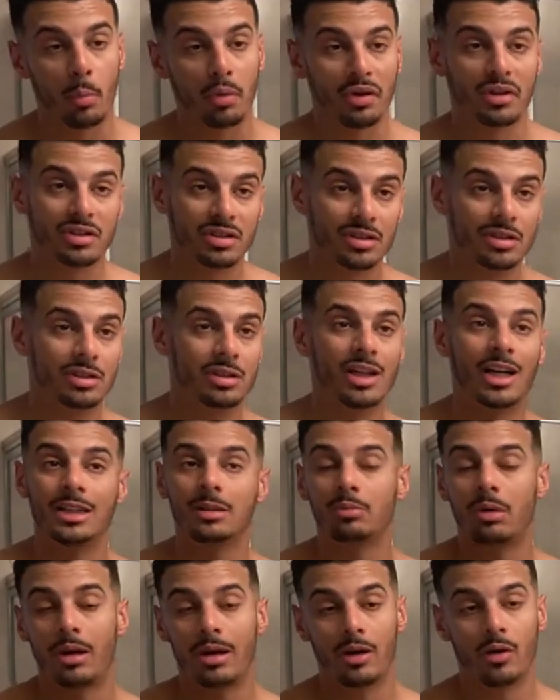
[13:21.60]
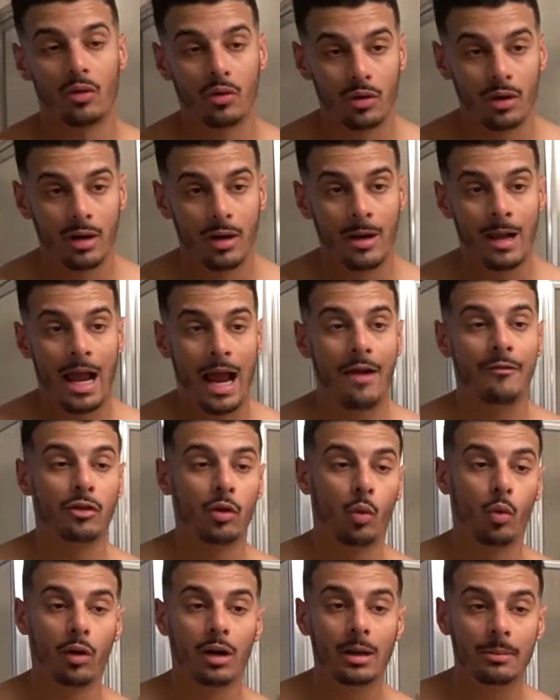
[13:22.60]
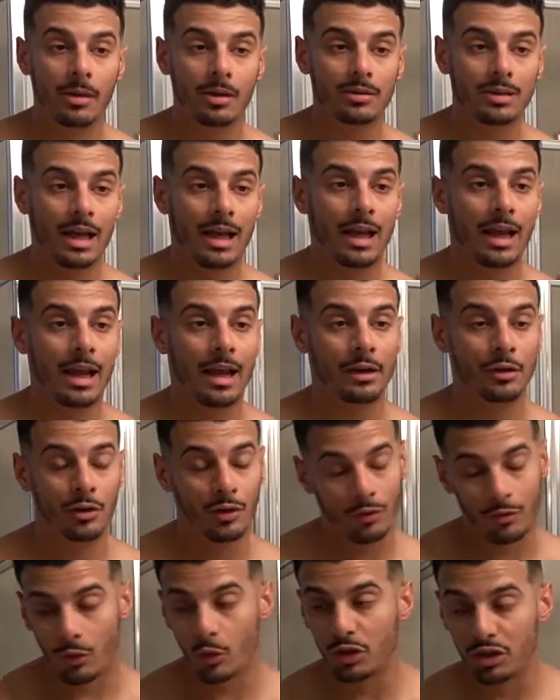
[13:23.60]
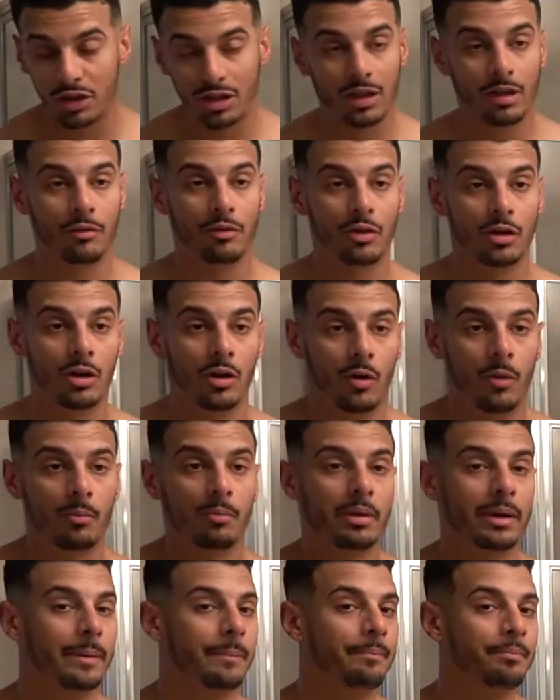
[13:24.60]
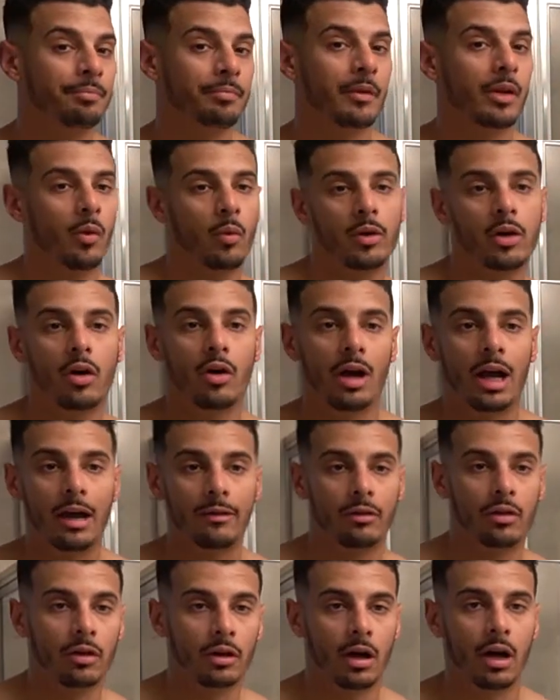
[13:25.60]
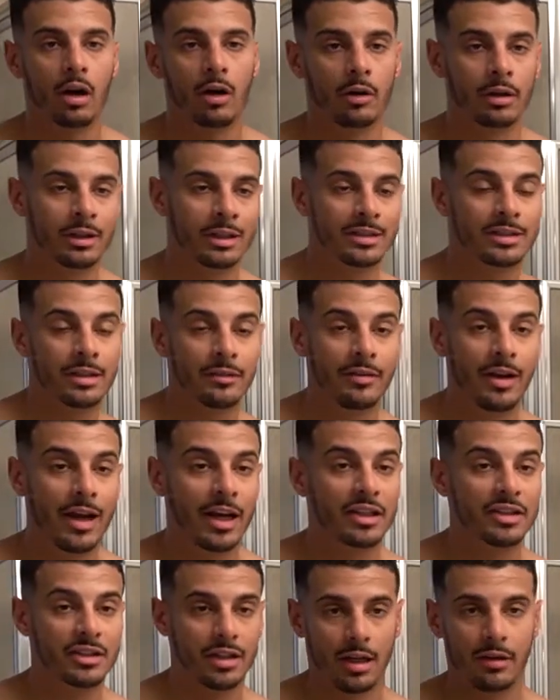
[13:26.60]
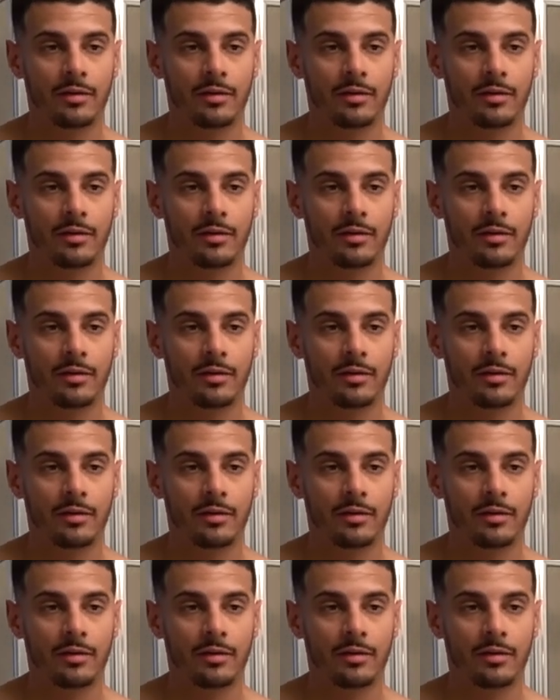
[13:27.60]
personally. You guys probably don't have to worry about that, and you're fortunate if you don't, but we all have our disadvantages and